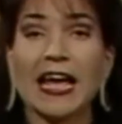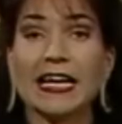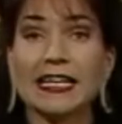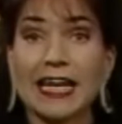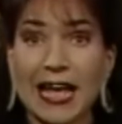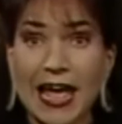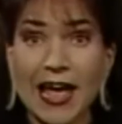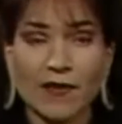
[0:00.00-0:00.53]

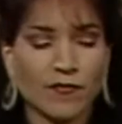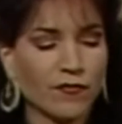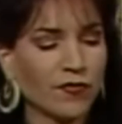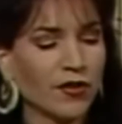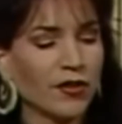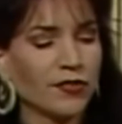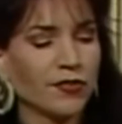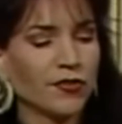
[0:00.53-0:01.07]
and
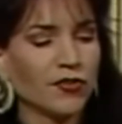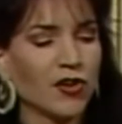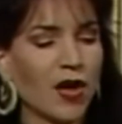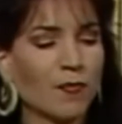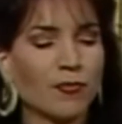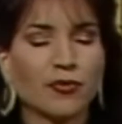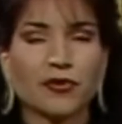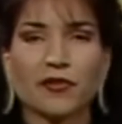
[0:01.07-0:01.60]
F, the
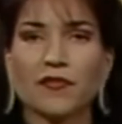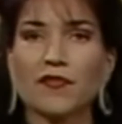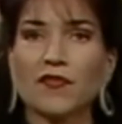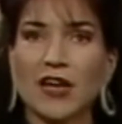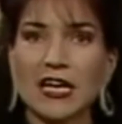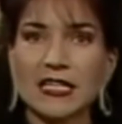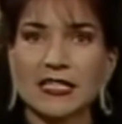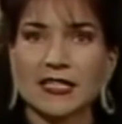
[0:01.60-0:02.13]
number of
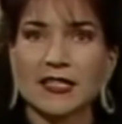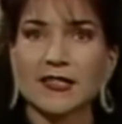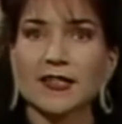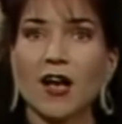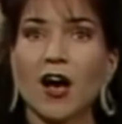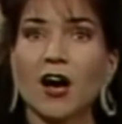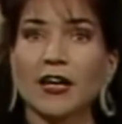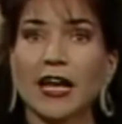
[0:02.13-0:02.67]

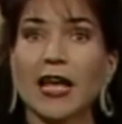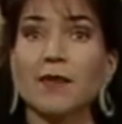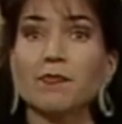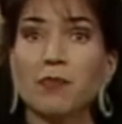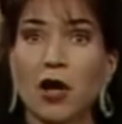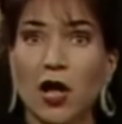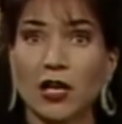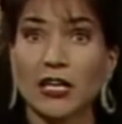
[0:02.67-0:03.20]
faces on
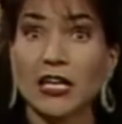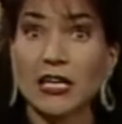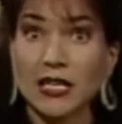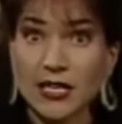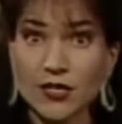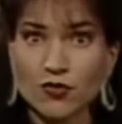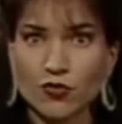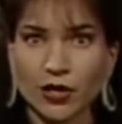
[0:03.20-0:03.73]
a
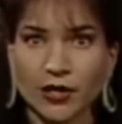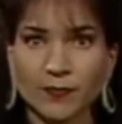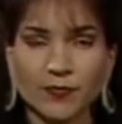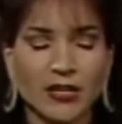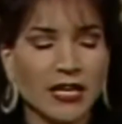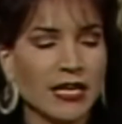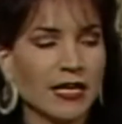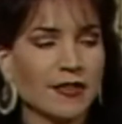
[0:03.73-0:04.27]

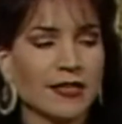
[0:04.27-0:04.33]
polyhedron.